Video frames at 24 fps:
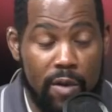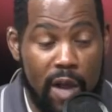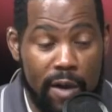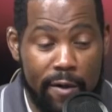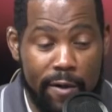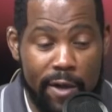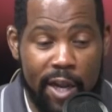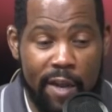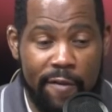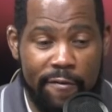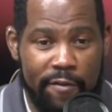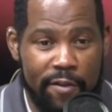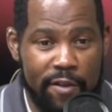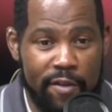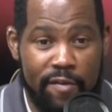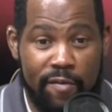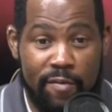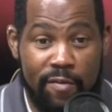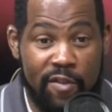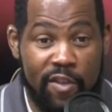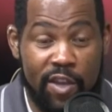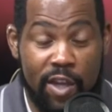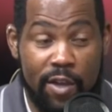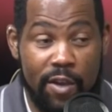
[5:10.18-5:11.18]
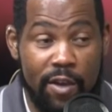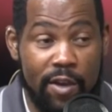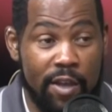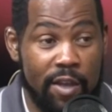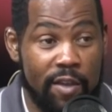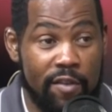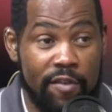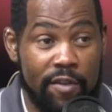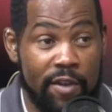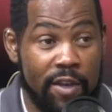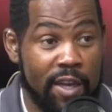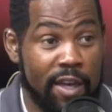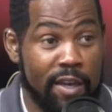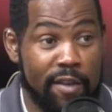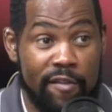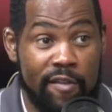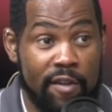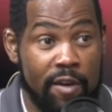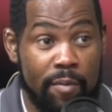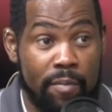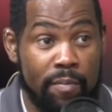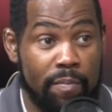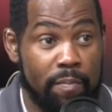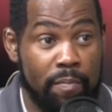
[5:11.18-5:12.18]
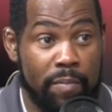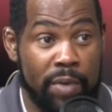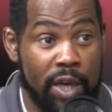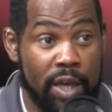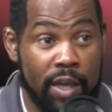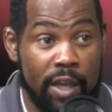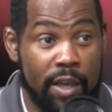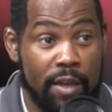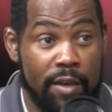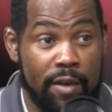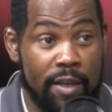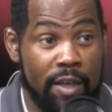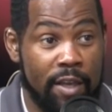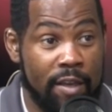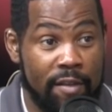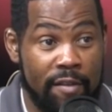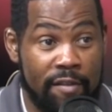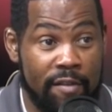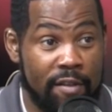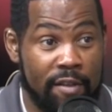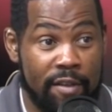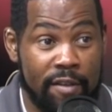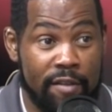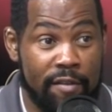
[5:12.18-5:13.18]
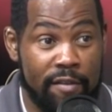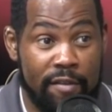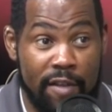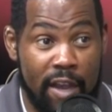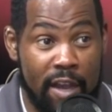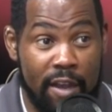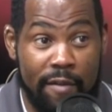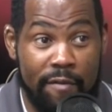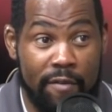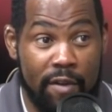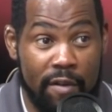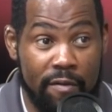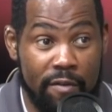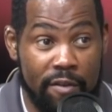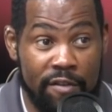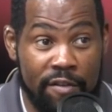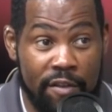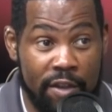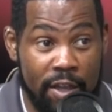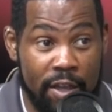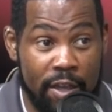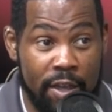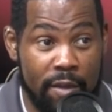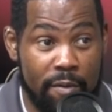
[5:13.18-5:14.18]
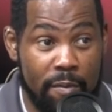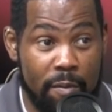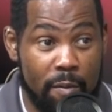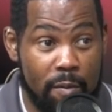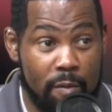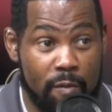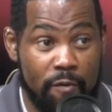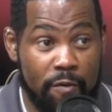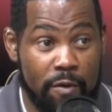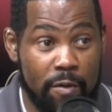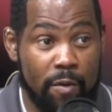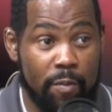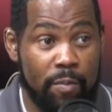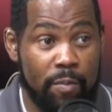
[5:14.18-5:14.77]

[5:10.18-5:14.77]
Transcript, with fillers: I'll definitely tell you this: you got to the bucket easiest I've ever seen from a